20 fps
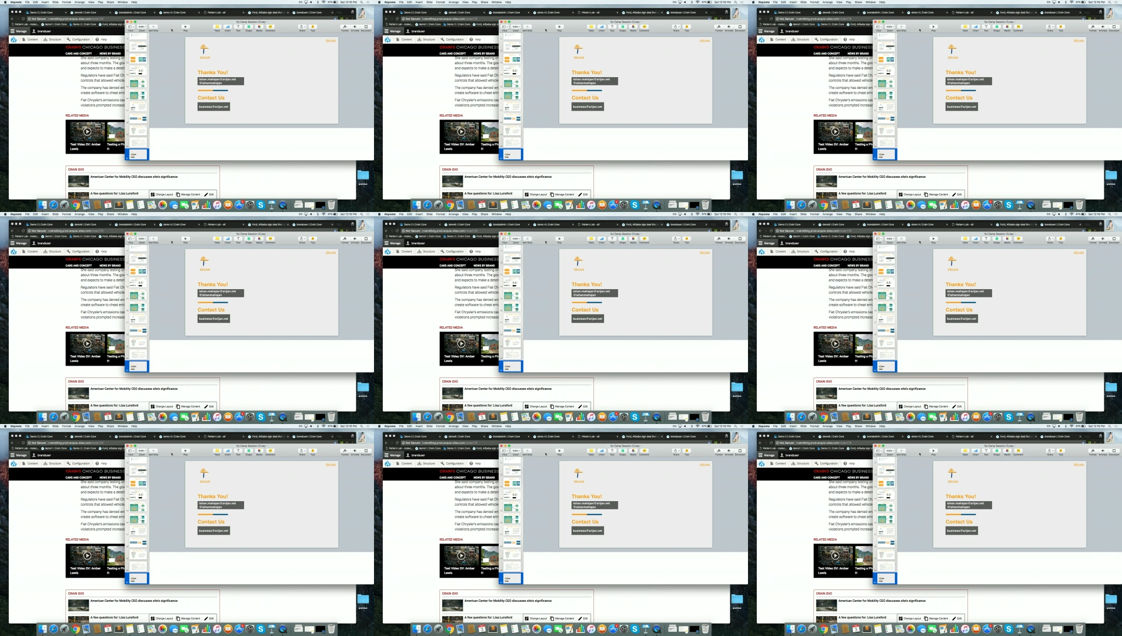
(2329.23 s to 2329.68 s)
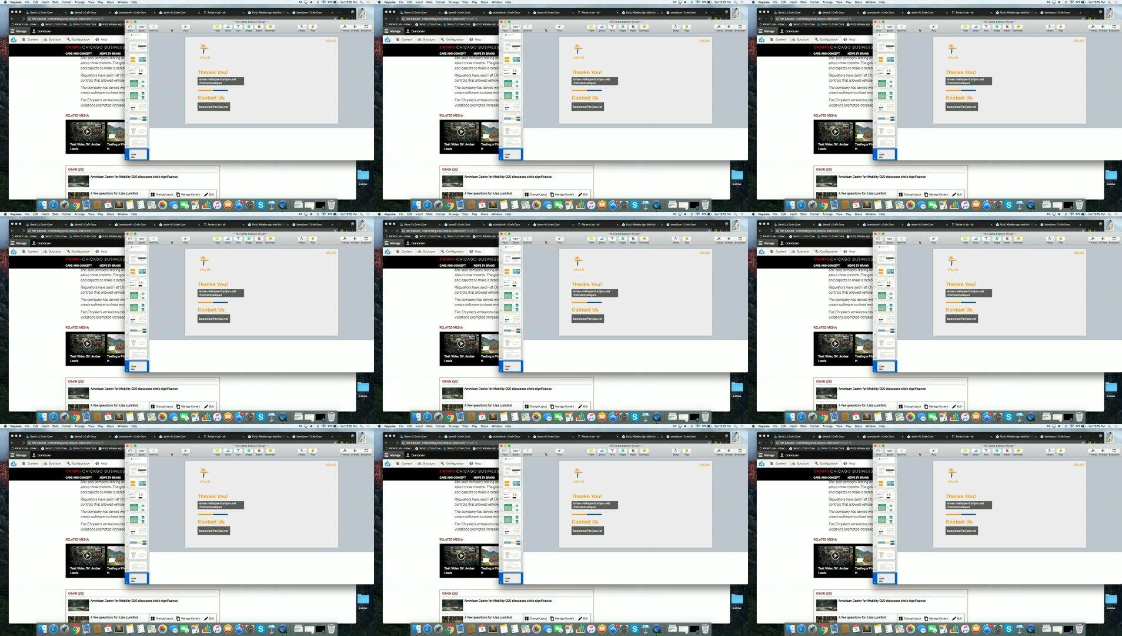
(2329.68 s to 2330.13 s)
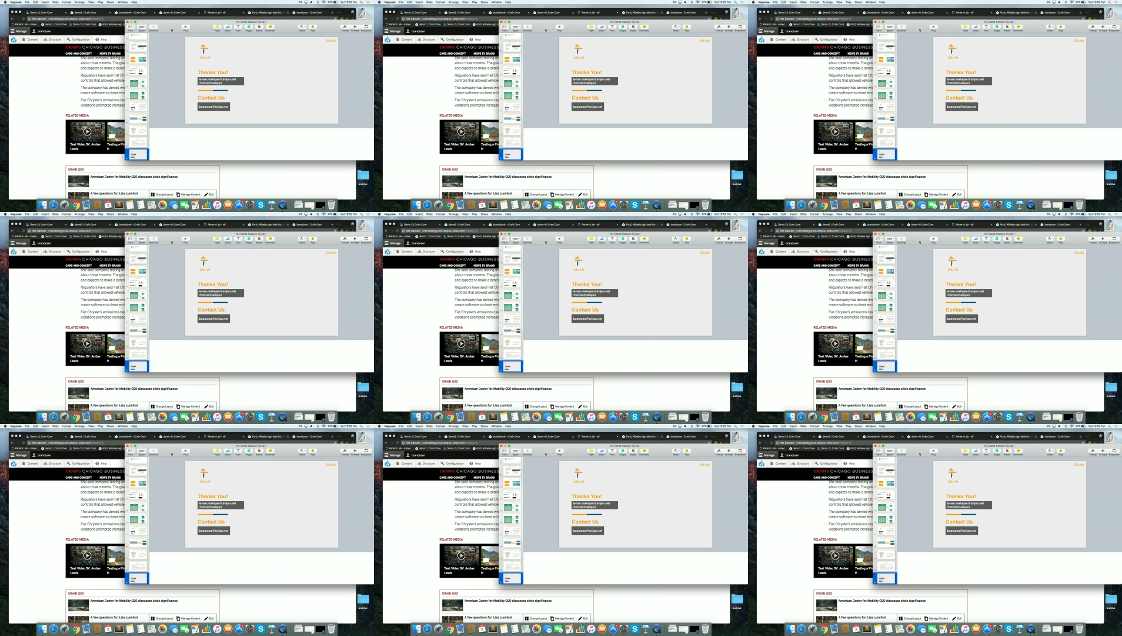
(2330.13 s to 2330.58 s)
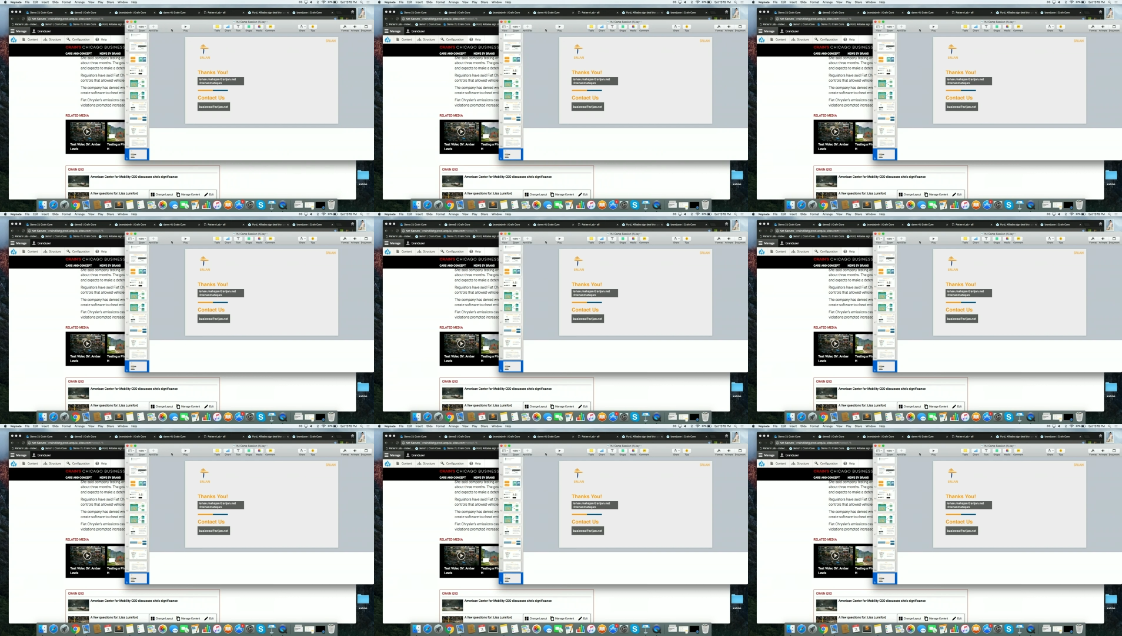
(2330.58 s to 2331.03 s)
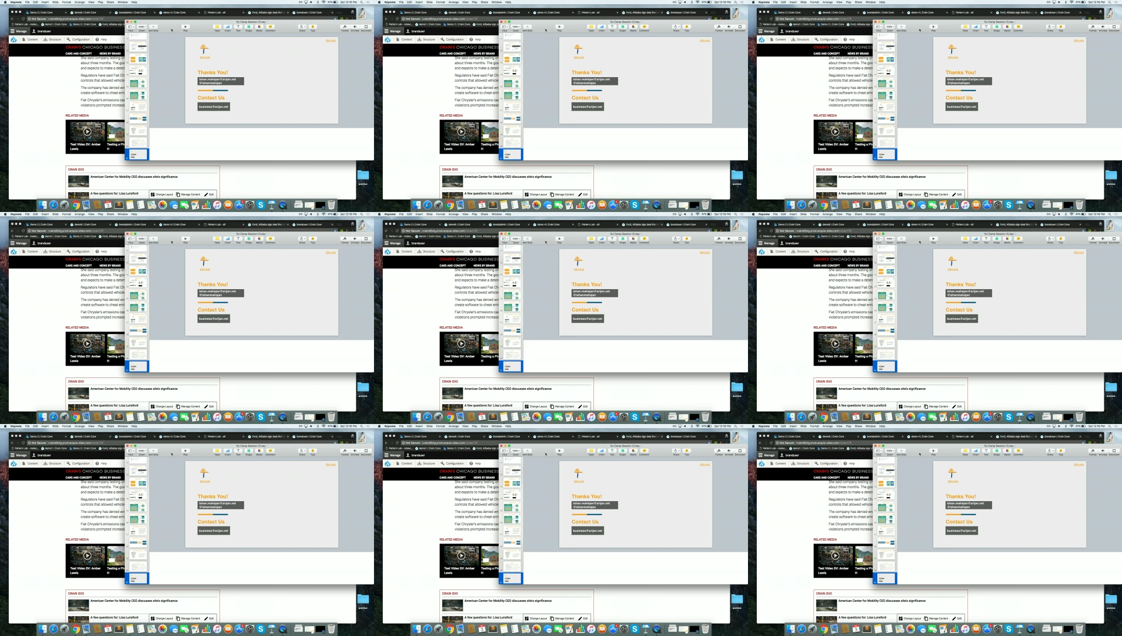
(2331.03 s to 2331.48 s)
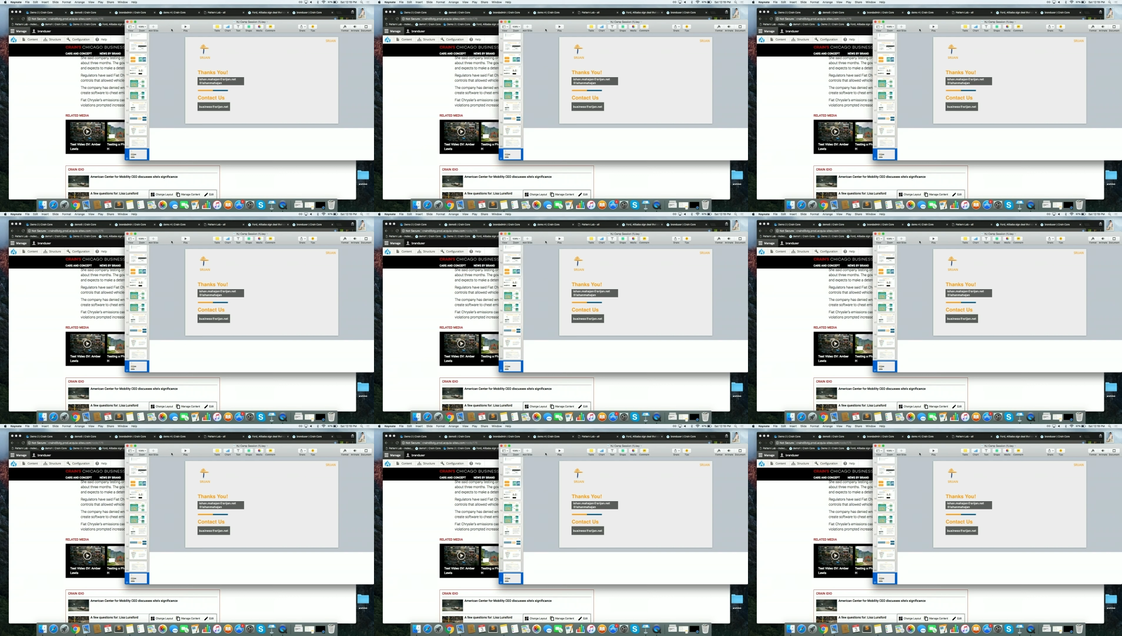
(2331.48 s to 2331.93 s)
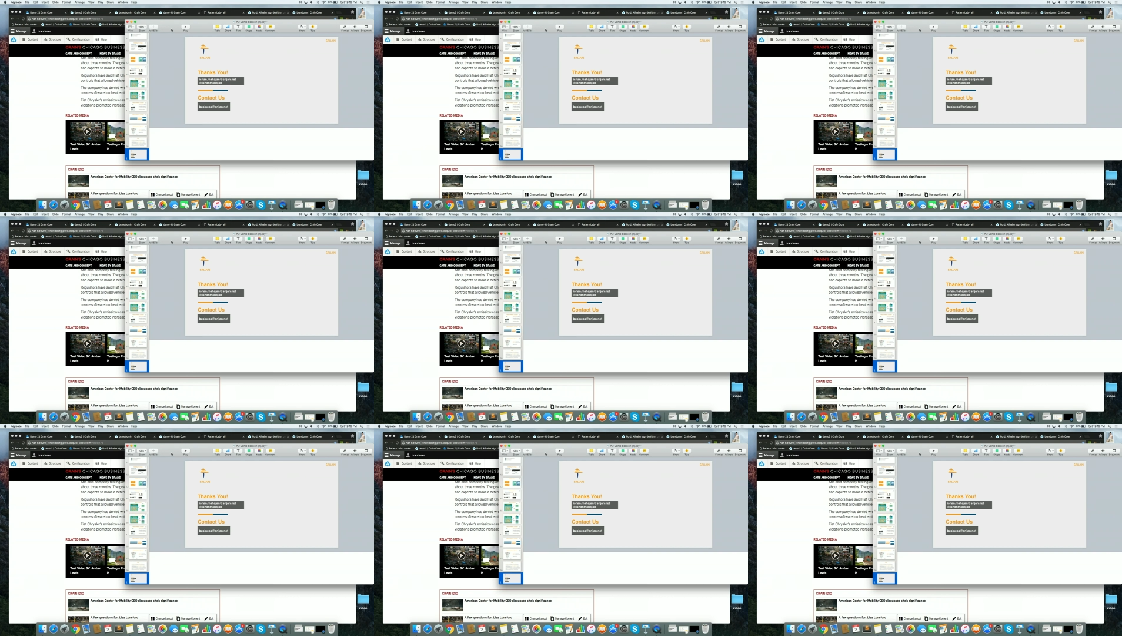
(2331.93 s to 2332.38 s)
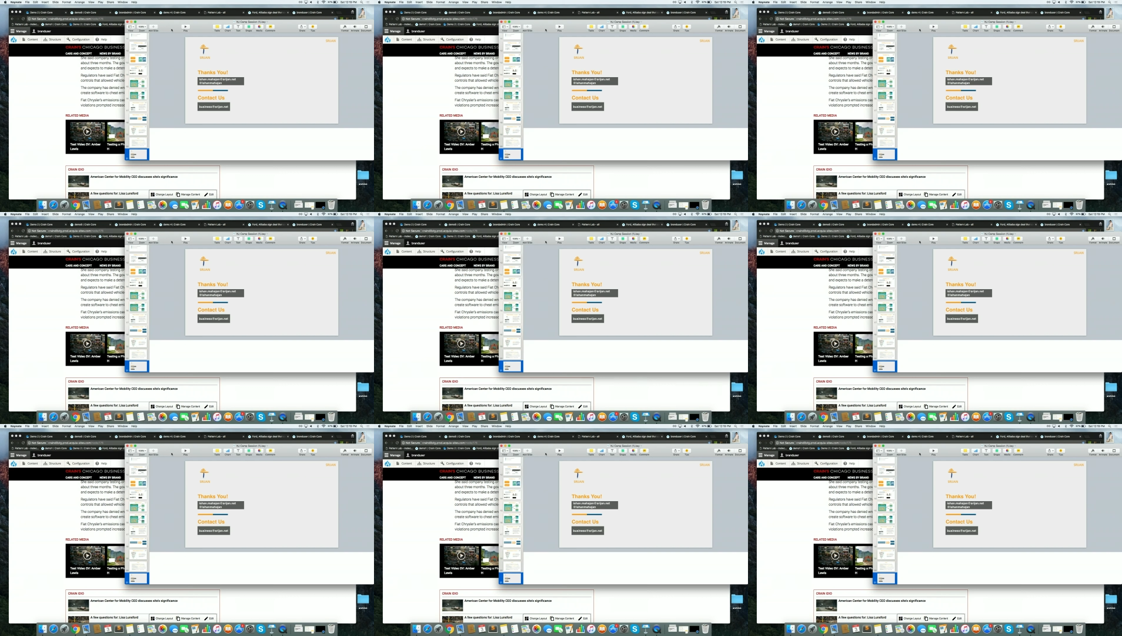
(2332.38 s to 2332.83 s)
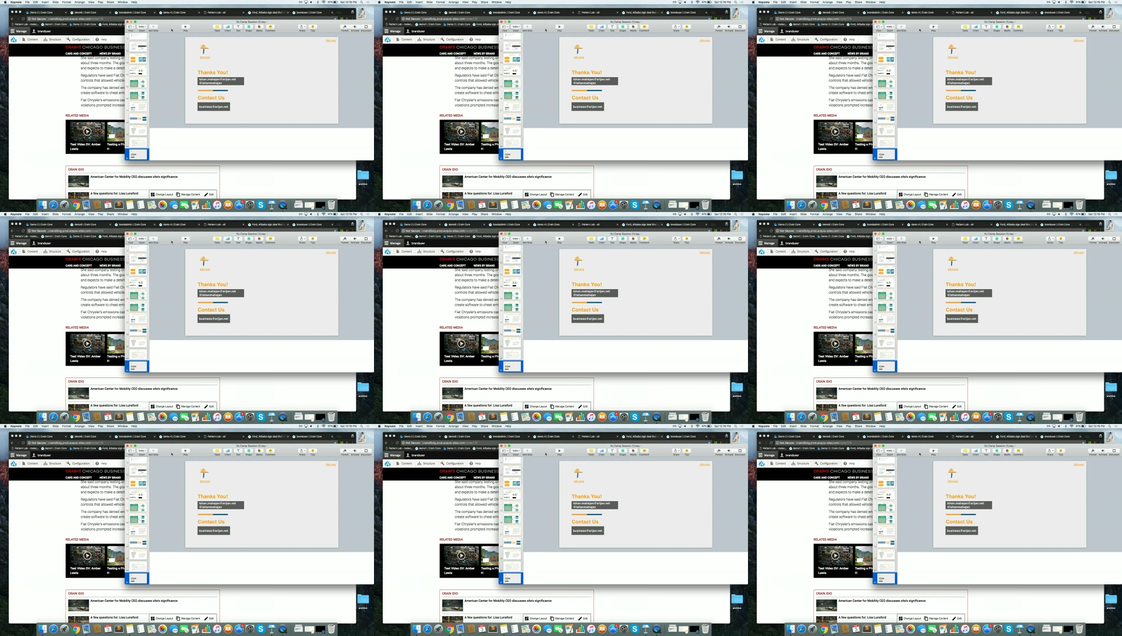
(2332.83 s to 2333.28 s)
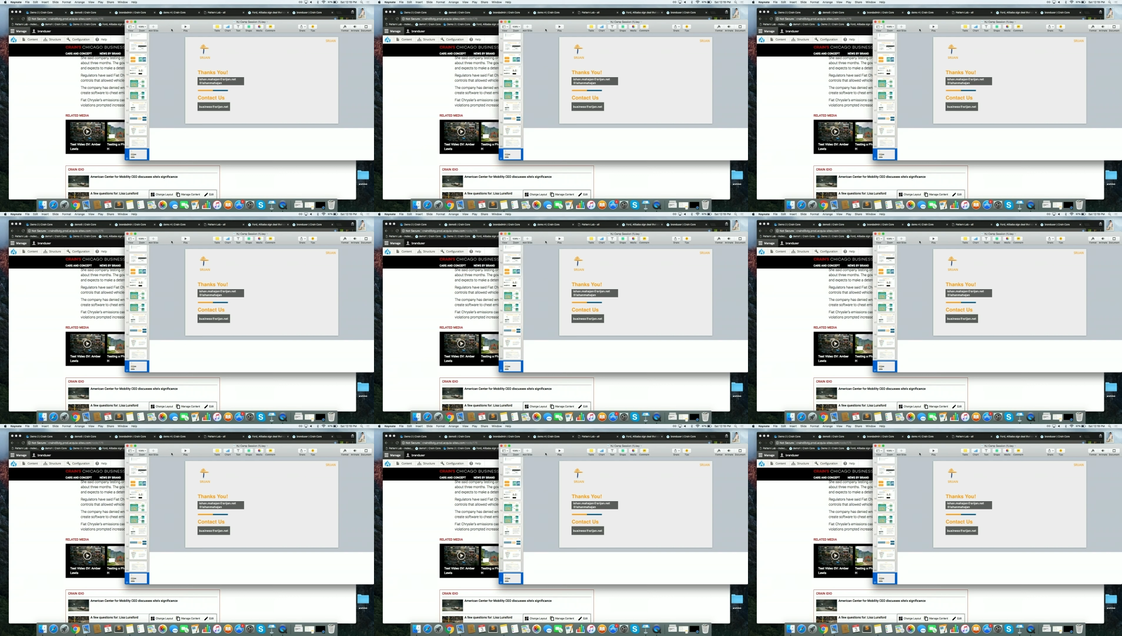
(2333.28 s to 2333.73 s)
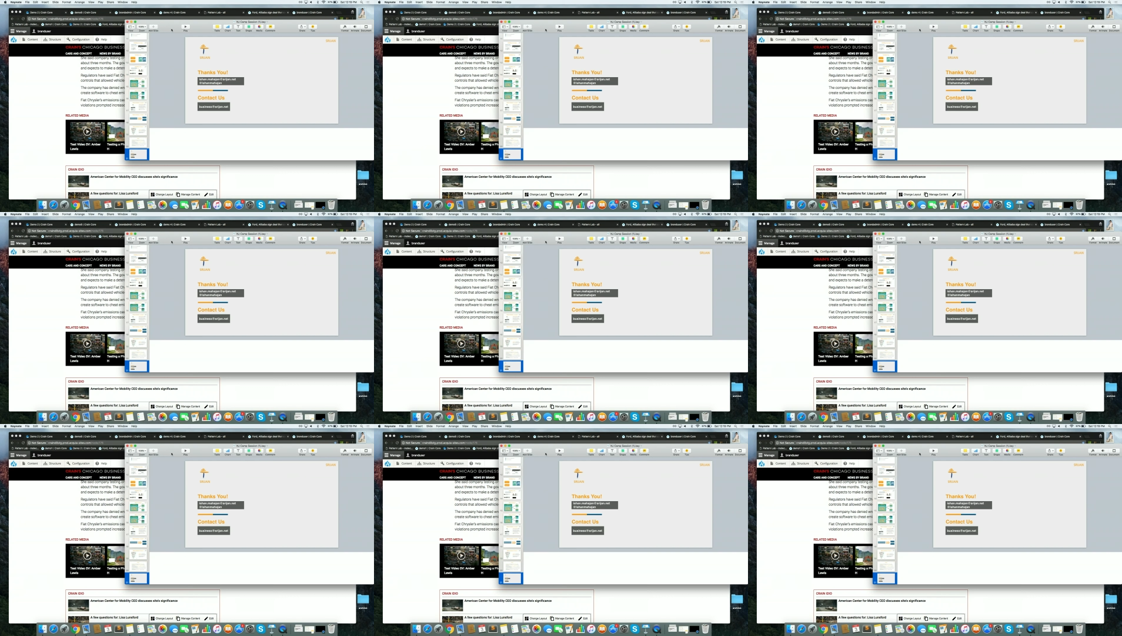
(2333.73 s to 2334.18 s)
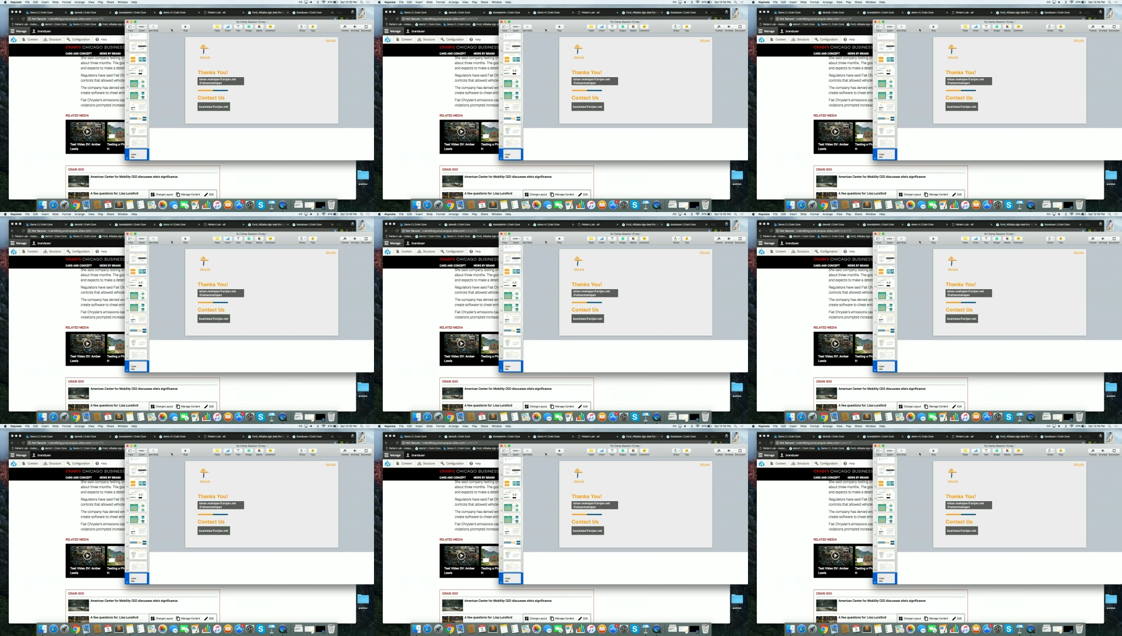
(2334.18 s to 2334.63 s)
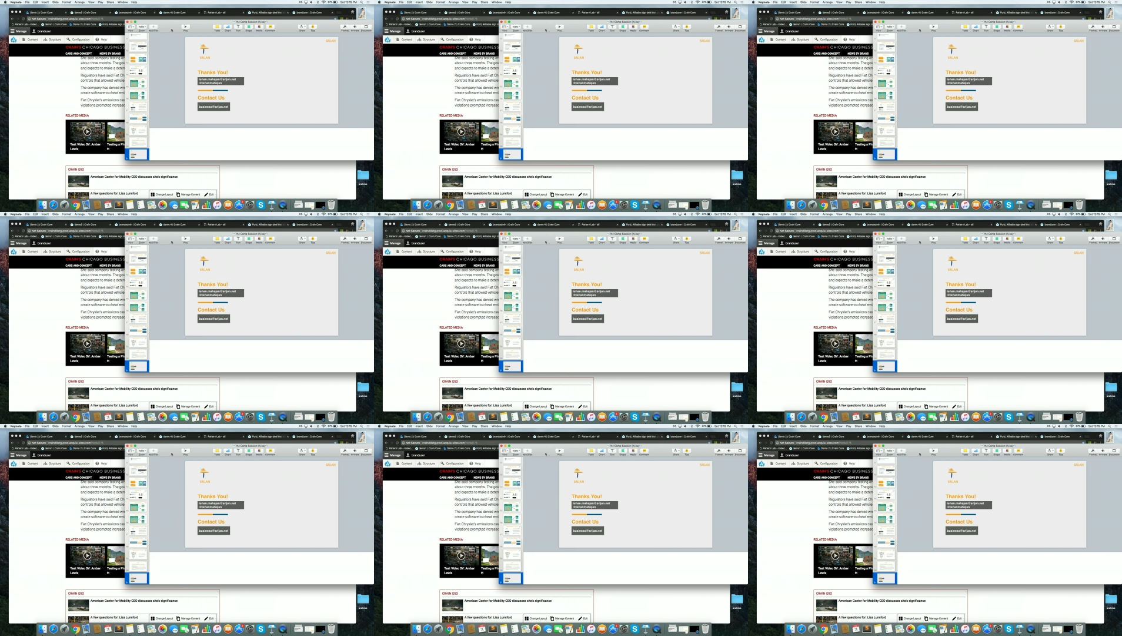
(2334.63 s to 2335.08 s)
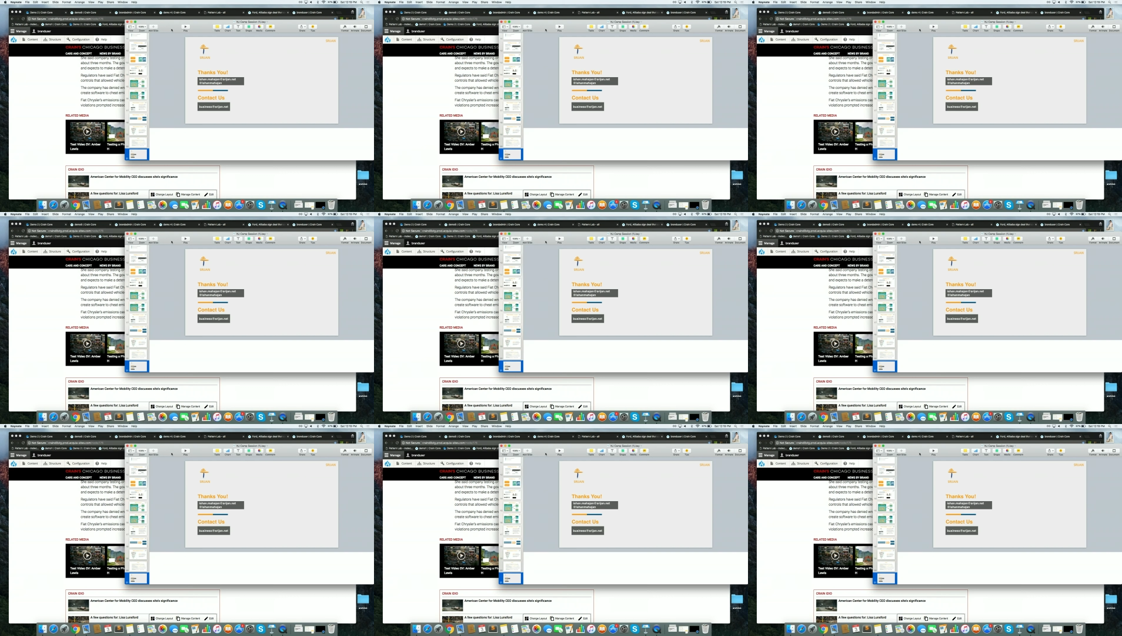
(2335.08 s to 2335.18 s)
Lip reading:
[unreadable: no face in view]